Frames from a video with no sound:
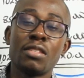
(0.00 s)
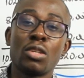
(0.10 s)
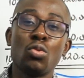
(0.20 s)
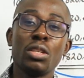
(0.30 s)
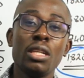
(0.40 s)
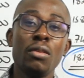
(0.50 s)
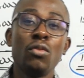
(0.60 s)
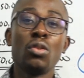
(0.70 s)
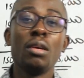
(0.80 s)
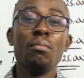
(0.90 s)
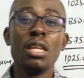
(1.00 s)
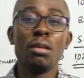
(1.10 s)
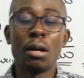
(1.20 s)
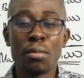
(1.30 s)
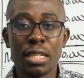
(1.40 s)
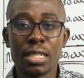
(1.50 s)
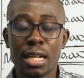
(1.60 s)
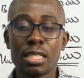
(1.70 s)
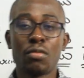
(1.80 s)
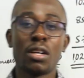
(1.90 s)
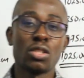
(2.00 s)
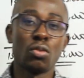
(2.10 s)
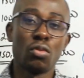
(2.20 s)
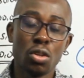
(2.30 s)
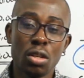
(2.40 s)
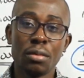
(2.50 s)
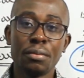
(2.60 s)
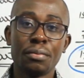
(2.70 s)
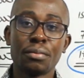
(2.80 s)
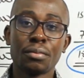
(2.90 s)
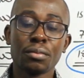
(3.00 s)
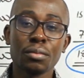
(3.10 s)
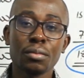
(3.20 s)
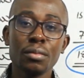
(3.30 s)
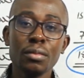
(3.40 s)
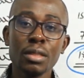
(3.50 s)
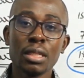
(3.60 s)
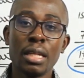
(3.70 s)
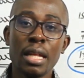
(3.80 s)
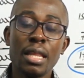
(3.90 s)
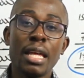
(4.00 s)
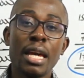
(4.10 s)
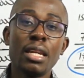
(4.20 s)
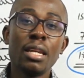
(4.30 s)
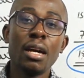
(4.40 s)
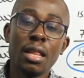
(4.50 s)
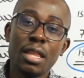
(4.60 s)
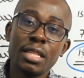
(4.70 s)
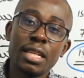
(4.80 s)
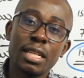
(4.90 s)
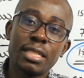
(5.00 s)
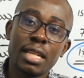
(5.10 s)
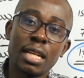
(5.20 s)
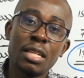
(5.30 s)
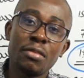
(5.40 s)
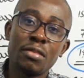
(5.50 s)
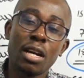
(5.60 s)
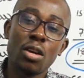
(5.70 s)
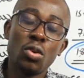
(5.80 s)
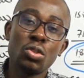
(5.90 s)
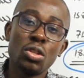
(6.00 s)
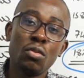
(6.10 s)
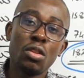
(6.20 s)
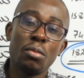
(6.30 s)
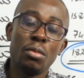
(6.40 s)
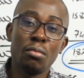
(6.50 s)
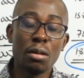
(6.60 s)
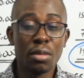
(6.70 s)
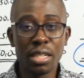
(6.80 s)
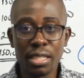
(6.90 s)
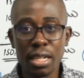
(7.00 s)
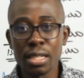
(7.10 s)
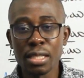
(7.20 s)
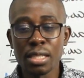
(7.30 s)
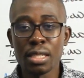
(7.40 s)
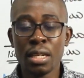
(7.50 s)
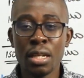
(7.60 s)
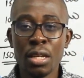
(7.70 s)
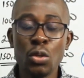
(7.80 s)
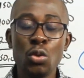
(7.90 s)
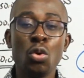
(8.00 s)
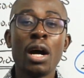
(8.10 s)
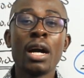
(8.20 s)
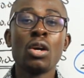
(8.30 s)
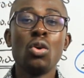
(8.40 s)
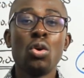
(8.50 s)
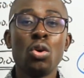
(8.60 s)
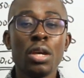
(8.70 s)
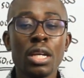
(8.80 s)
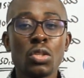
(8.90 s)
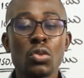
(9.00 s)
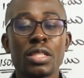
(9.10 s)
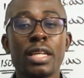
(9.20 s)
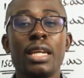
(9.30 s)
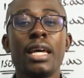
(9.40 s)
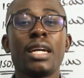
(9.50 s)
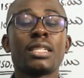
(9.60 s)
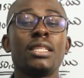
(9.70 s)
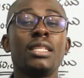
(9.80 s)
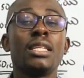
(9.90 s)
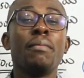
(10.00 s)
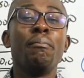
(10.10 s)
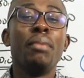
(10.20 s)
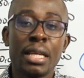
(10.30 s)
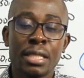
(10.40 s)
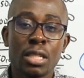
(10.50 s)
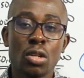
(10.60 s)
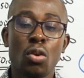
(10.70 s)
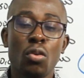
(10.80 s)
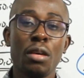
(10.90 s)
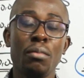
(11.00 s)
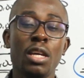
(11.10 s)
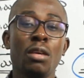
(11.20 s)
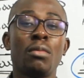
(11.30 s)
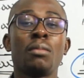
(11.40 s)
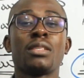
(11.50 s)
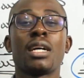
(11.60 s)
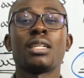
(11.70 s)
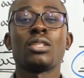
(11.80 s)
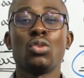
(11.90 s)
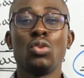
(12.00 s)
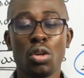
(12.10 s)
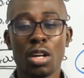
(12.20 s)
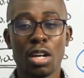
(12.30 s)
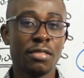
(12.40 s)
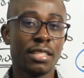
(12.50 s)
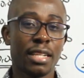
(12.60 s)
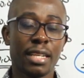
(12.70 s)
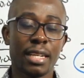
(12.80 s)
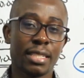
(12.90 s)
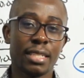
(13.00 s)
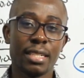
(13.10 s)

that will give you the minimum returns first of all. Then these alternatives are going to give you the minimum returns. You are going to select the best of the minimums that you have selected.